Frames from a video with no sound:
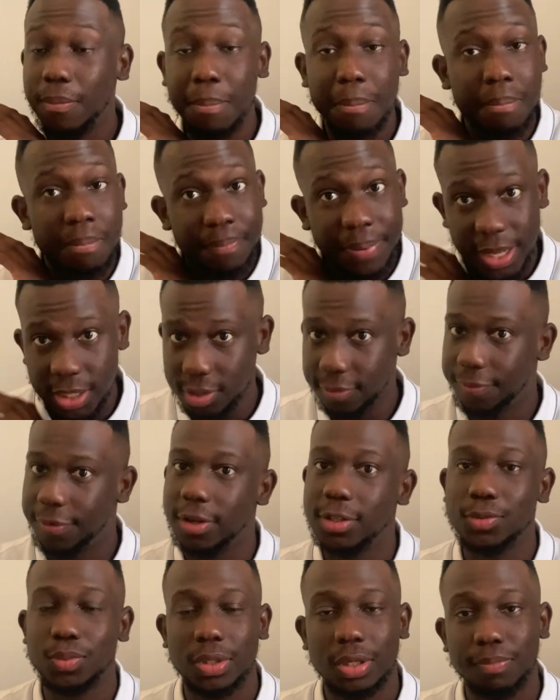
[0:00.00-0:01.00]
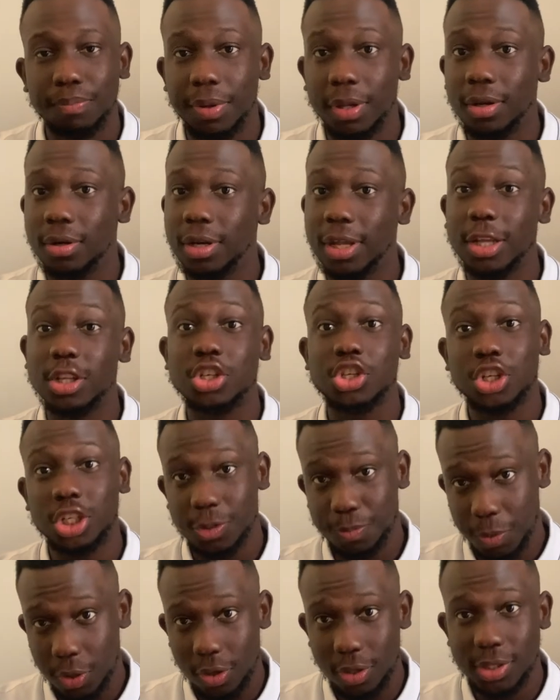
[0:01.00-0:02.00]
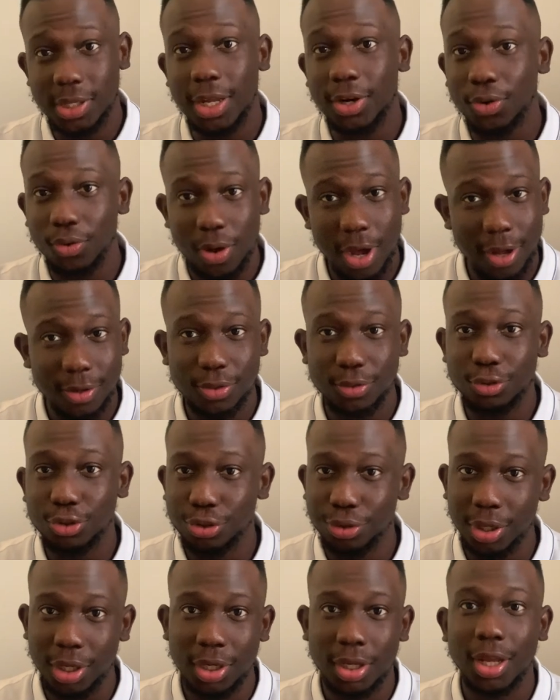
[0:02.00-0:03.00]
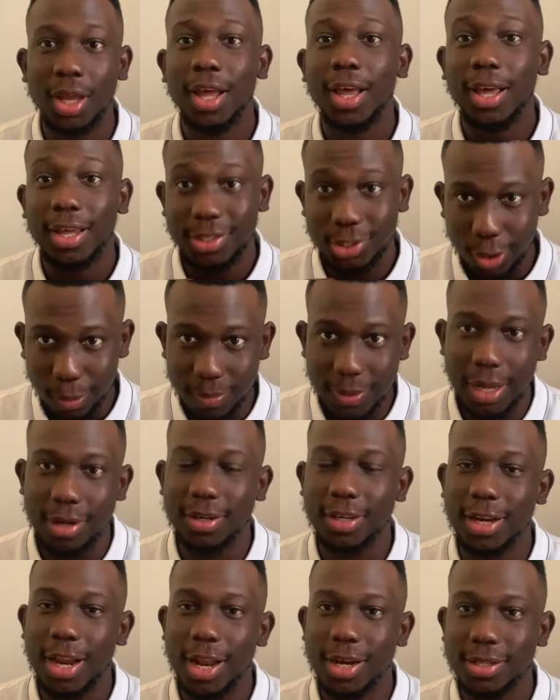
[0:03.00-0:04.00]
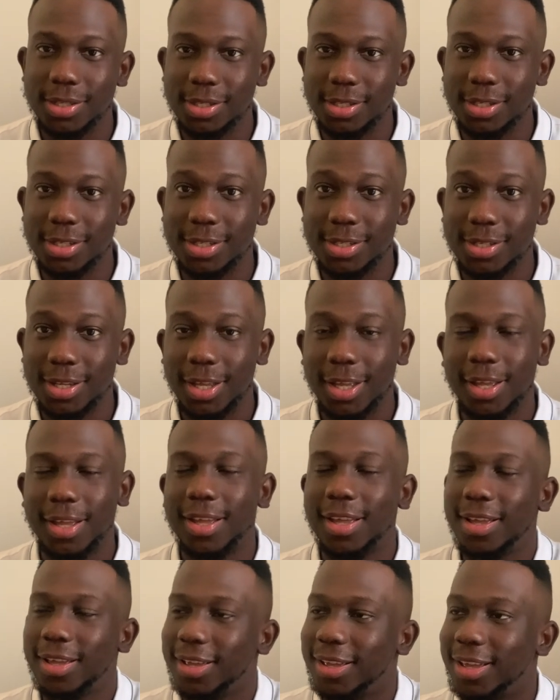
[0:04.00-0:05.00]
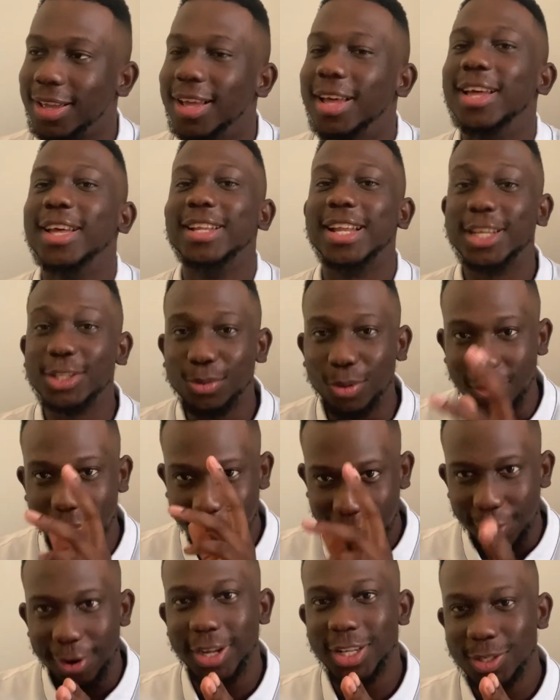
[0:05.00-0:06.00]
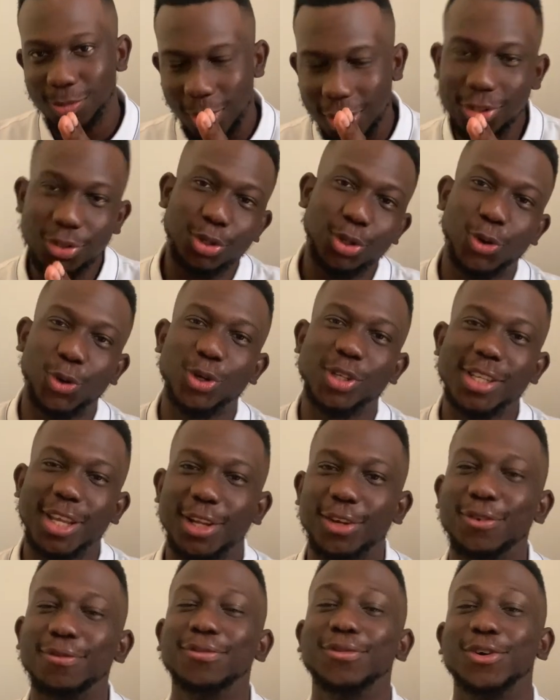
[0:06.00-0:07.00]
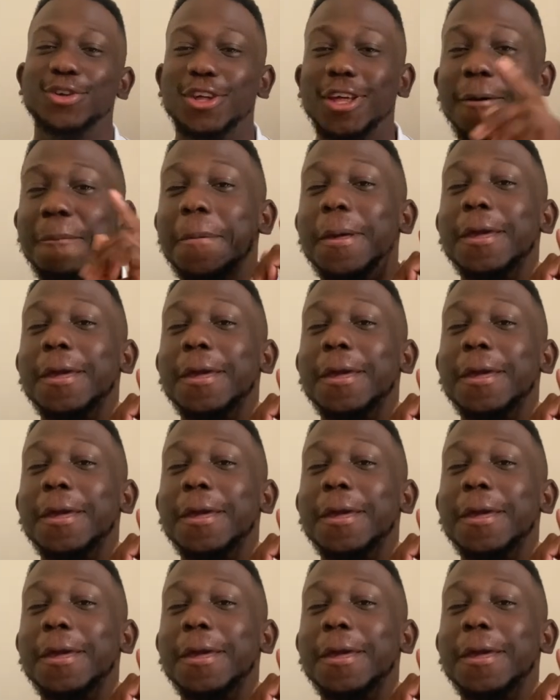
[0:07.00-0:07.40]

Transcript: best friends with a billionaire just because I know how to trade top-down analysis. That's what the Forex Mastery course can do for you. It can